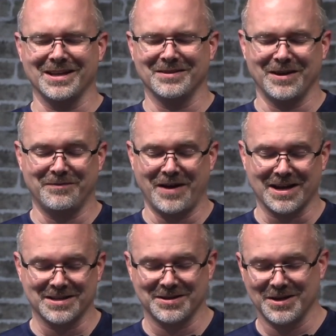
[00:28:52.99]
In
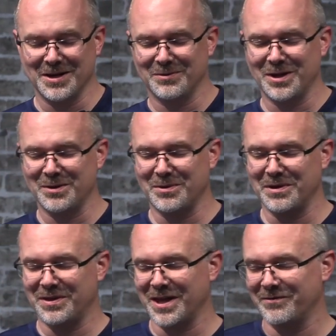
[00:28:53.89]
fact, really, when we
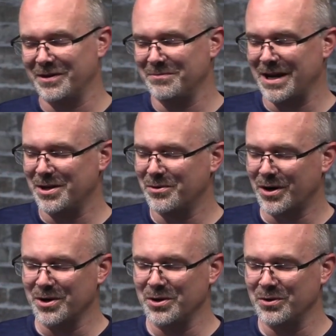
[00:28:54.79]
think of it, many who
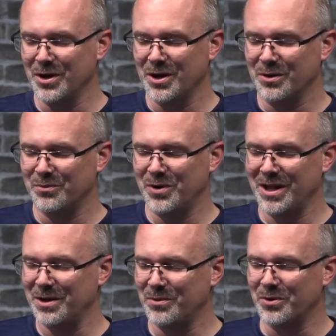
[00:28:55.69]
are new
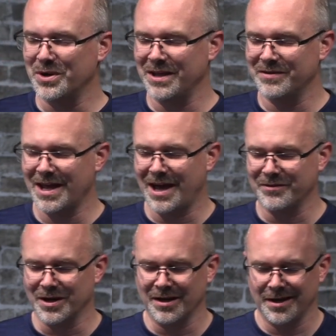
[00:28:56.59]
really won't even have
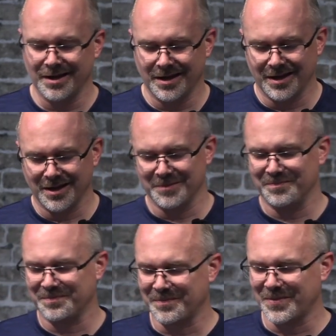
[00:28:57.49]
a
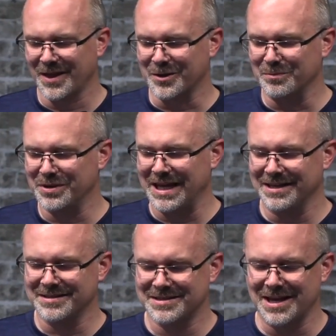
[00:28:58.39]

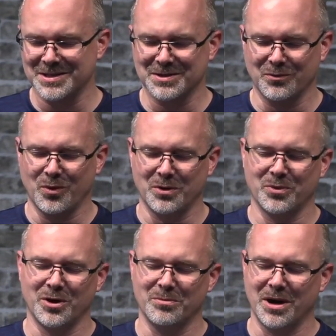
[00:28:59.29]
complete sense of what
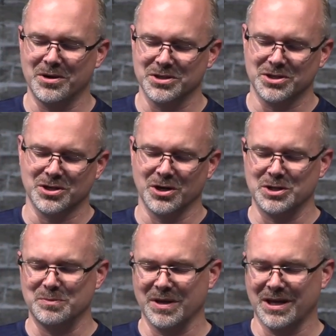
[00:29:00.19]
we're about as a
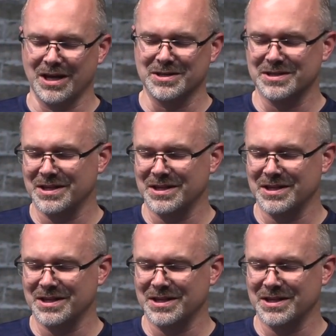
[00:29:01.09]
church because